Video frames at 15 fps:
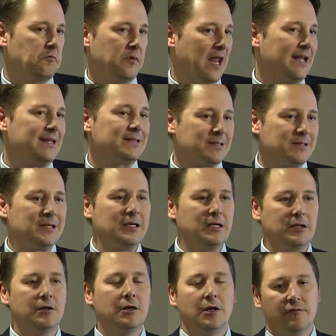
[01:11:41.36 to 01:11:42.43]
next
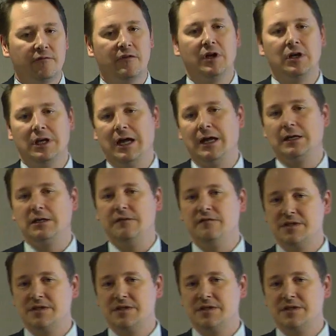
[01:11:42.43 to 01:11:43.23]
year very likely